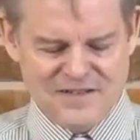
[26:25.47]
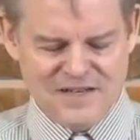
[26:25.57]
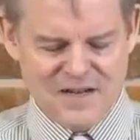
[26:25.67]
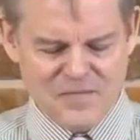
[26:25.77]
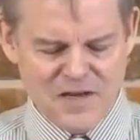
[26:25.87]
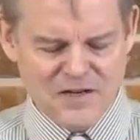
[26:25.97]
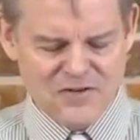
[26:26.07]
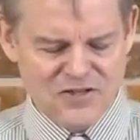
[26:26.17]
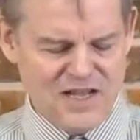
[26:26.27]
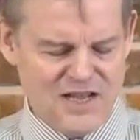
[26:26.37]
It helped me
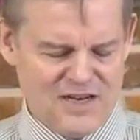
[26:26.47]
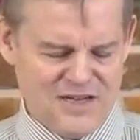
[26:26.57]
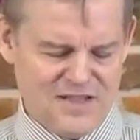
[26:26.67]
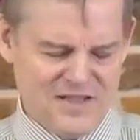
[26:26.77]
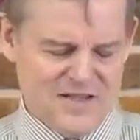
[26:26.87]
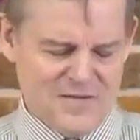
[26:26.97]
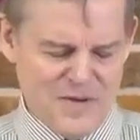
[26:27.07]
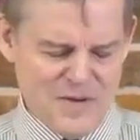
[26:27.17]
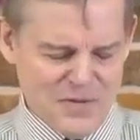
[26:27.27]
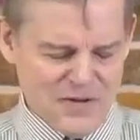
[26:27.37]
understand
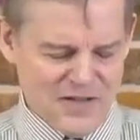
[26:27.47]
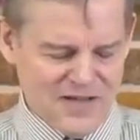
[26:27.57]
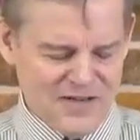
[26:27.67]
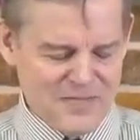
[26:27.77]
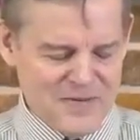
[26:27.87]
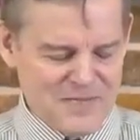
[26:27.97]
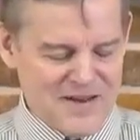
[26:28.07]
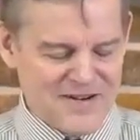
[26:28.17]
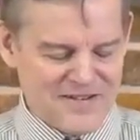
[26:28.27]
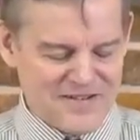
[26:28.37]
people a little bit
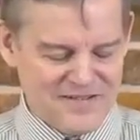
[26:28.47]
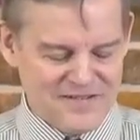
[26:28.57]
better.